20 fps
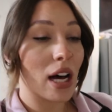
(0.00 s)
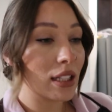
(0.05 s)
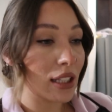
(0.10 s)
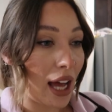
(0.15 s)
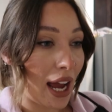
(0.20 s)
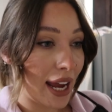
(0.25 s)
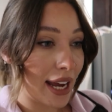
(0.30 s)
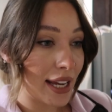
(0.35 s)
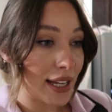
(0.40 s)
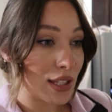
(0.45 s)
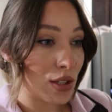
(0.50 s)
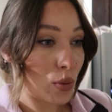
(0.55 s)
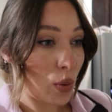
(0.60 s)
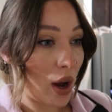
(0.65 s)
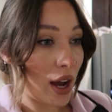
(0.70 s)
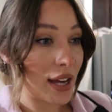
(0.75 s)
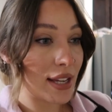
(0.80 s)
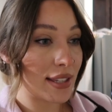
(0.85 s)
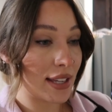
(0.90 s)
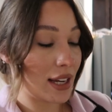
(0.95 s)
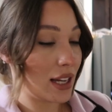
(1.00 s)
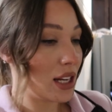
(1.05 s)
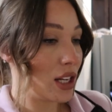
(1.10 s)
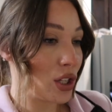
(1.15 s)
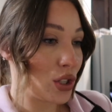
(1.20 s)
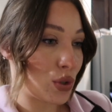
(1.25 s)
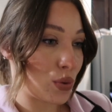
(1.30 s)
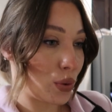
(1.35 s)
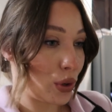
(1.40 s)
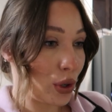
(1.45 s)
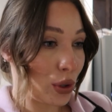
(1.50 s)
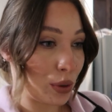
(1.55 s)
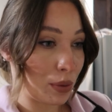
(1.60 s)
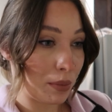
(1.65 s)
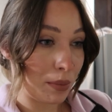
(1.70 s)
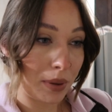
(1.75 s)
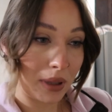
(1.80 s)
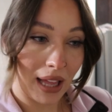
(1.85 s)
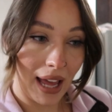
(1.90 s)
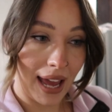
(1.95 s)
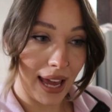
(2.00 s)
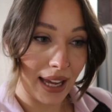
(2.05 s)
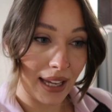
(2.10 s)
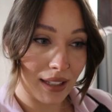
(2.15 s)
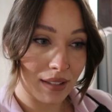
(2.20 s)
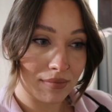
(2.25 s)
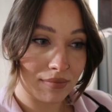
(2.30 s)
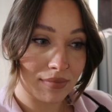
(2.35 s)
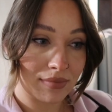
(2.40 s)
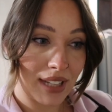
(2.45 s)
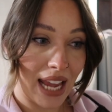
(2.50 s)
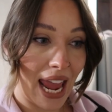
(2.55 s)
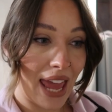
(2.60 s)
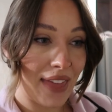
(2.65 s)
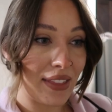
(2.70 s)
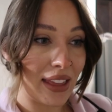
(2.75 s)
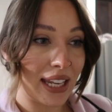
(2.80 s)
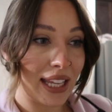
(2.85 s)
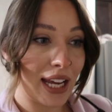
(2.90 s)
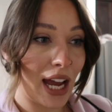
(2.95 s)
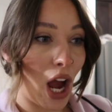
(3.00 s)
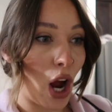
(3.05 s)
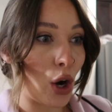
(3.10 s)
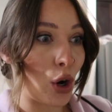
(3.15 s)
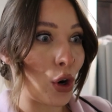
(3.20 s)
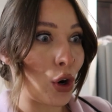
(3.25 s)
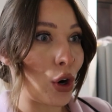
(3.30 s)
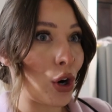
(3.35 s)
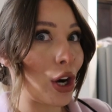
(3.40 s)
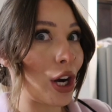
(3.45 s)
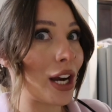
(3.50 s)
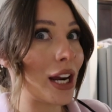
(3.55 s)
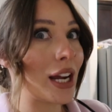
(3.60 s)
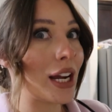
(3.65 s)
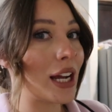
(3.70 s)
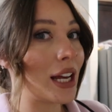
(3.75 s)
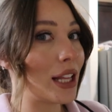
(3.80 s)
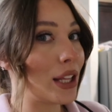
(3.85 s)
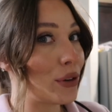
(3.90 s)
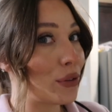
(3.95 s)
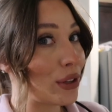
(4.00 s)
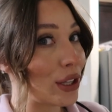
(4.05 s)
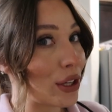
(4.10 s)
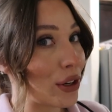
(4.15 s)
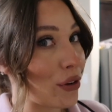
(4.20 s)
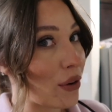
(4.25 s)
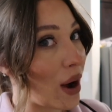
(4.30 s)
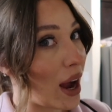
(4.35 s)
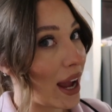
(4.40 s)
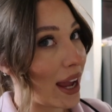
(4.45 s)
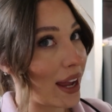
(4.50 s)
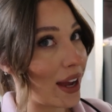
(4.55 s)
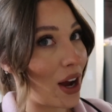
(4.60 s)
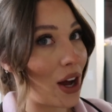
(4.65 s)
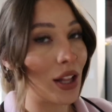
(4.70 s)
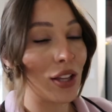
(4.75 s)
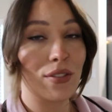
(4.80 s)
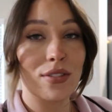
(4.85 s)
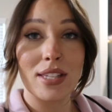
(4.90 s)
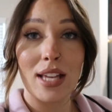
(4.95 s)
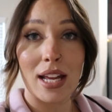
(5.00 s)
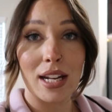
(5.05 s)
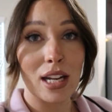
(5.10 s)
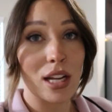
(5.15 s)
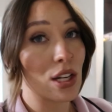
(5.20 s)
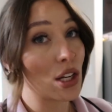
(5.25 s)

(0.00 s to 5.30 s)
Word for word: Elias was in his room playing, and then he got really, really quiet all of a sudden.